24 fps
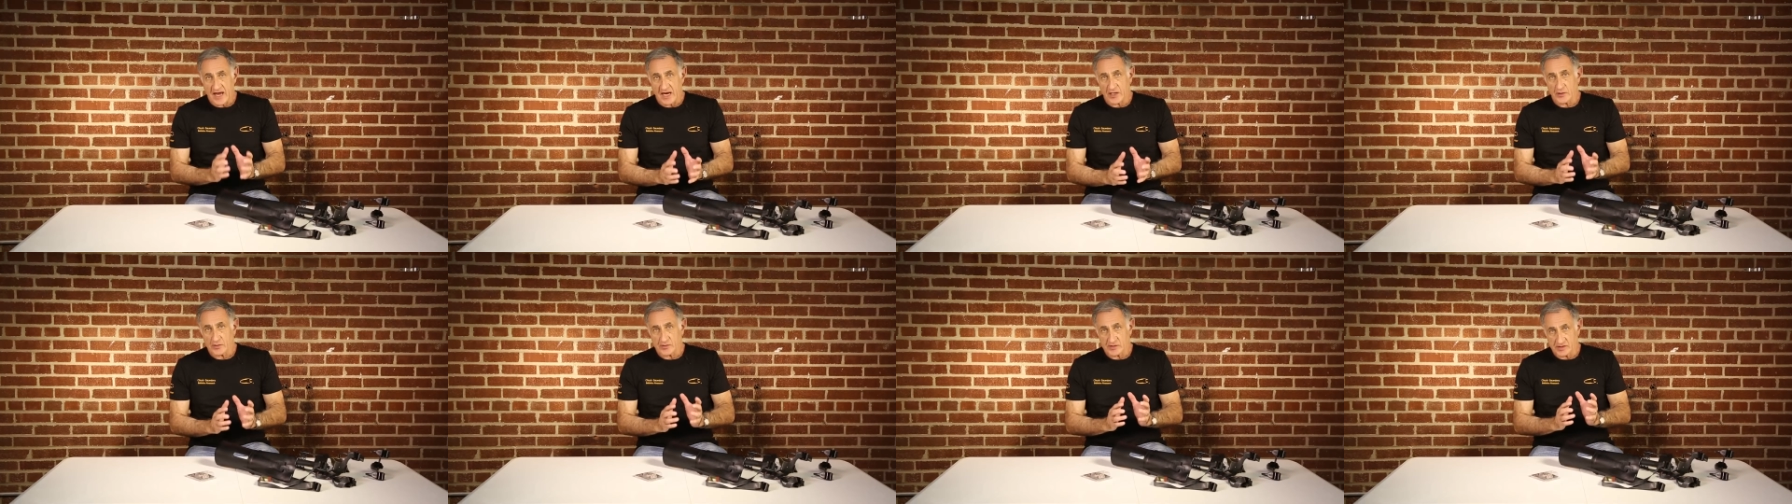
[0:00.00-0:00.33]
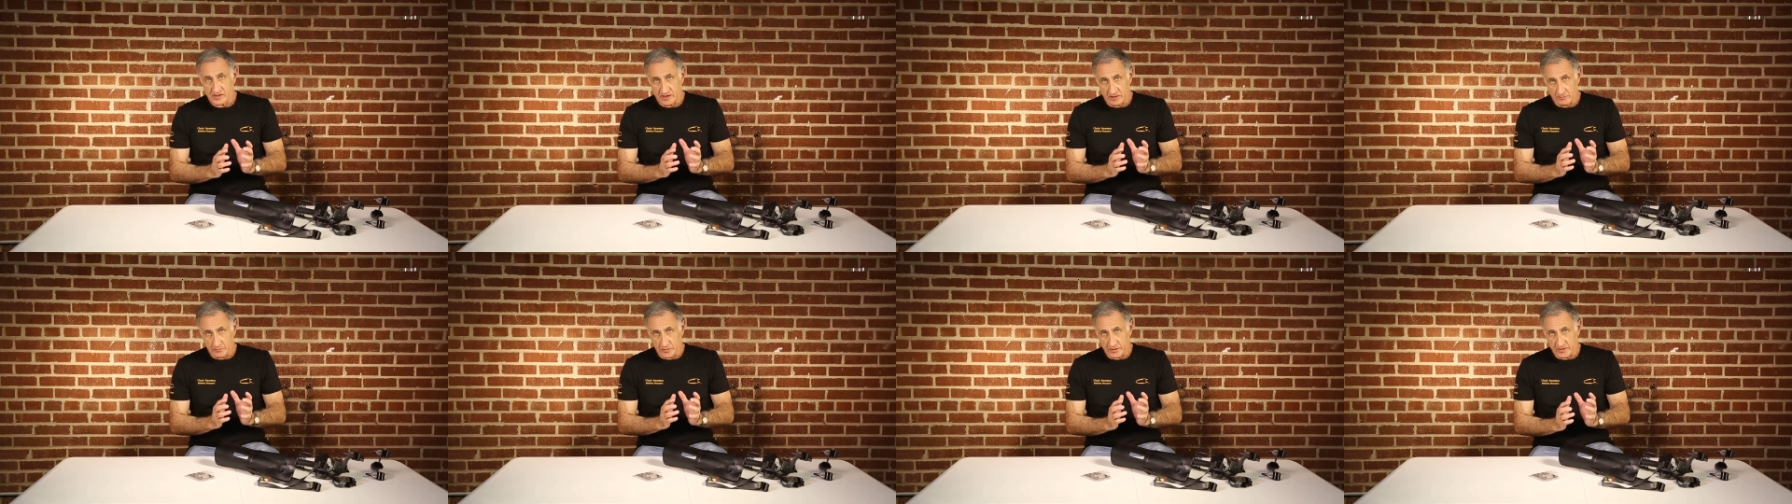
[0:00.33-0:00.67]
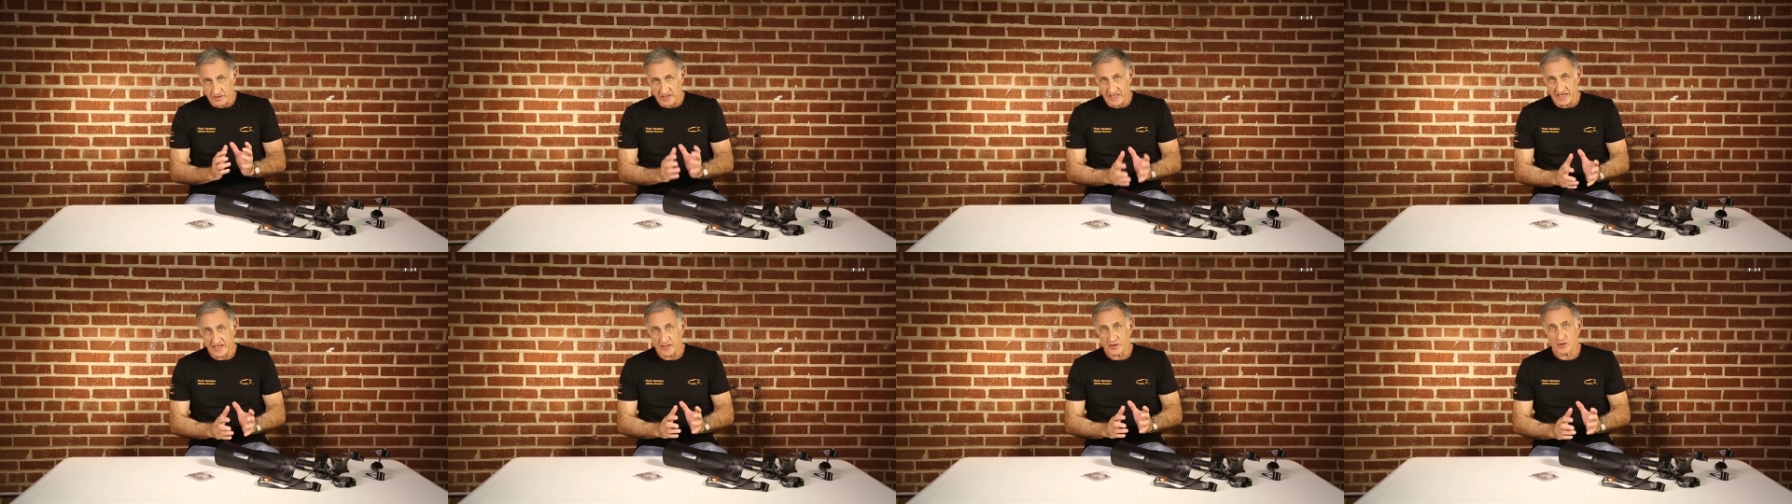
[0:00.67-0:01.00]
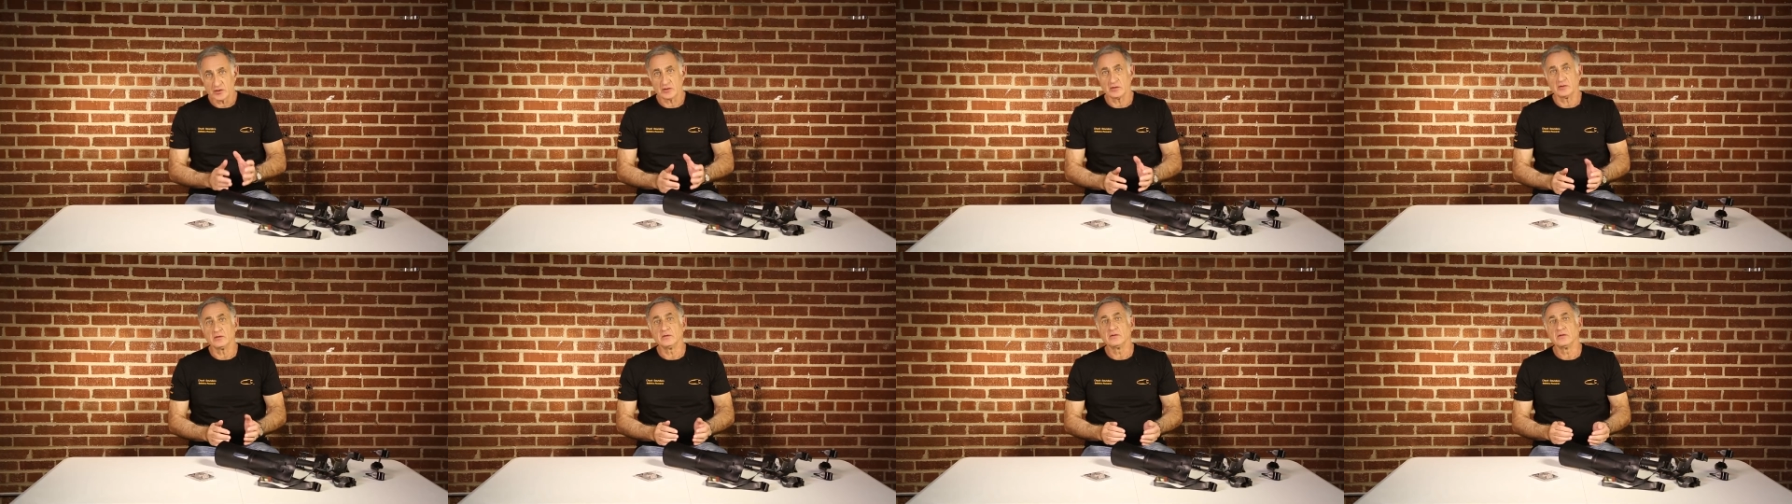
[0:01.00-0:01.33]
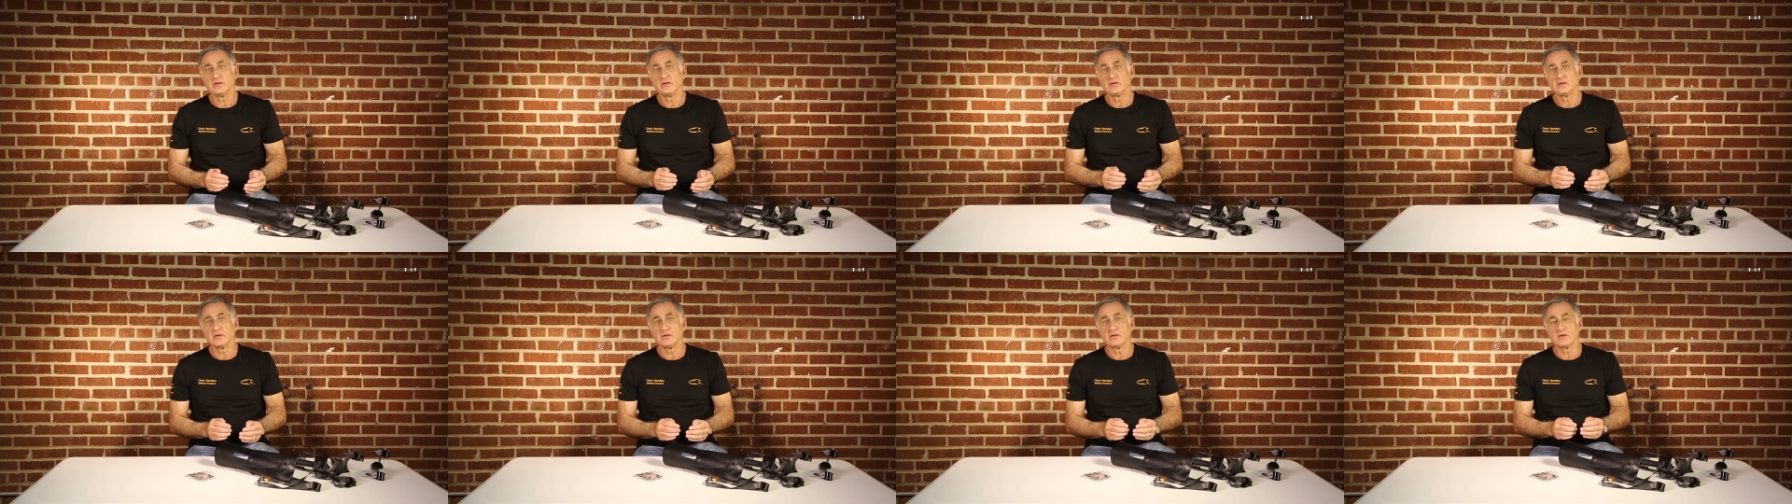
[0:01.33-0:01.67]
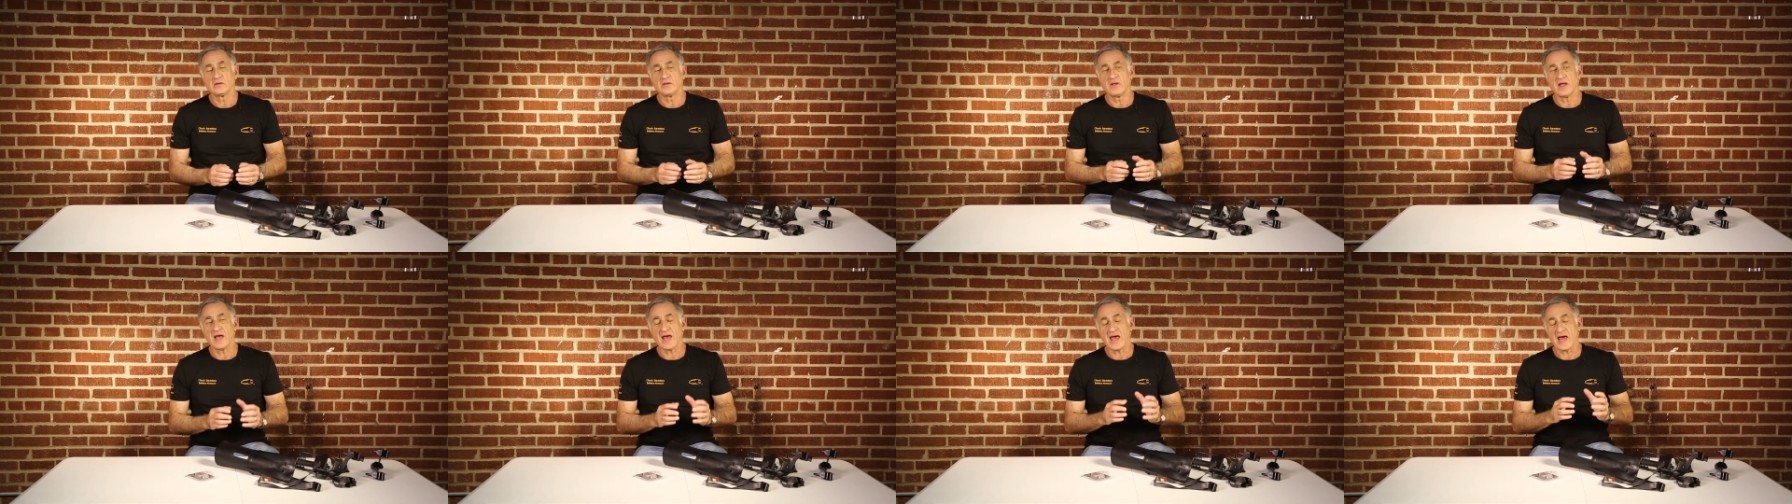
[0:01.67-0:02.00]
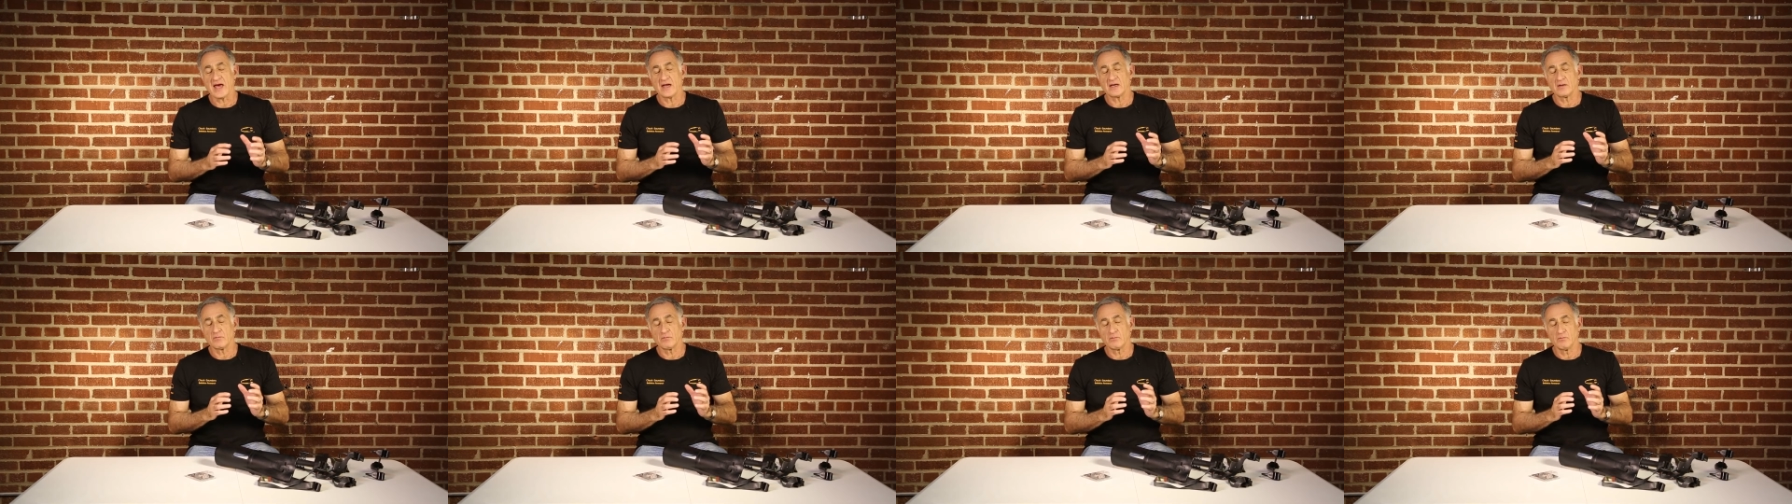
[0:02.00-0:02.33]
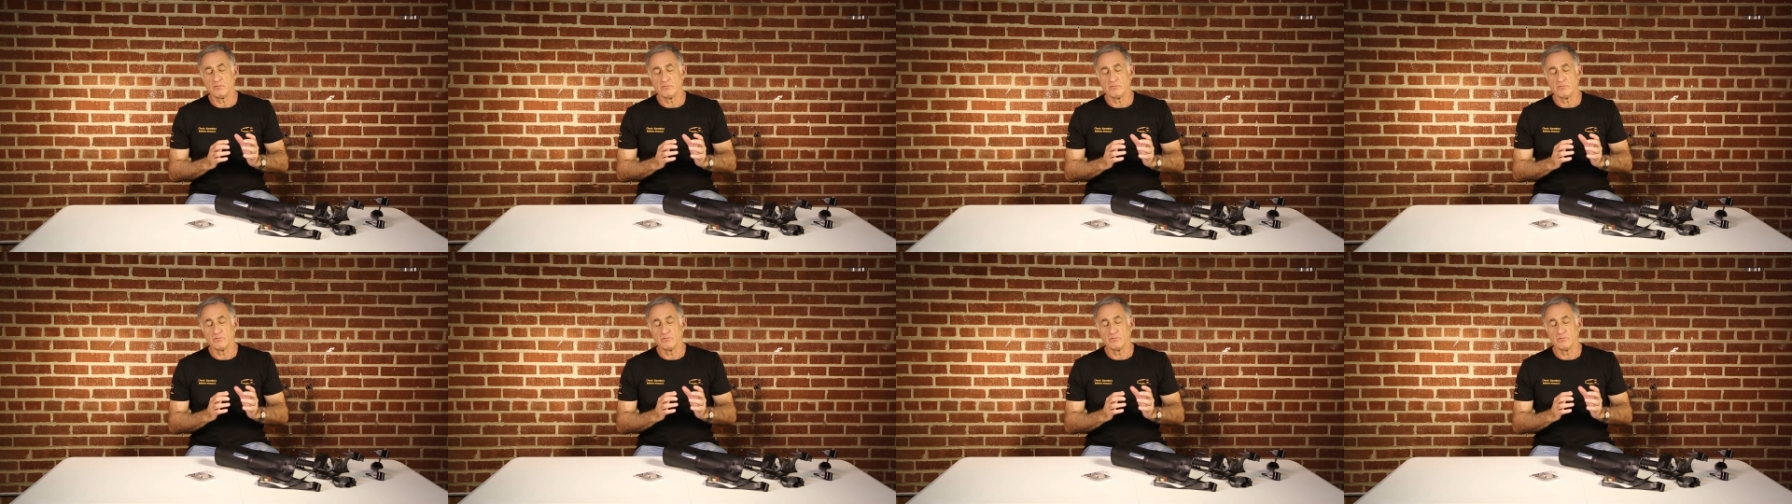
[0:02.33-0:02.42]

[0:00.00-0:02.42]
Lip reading: accuracy potential that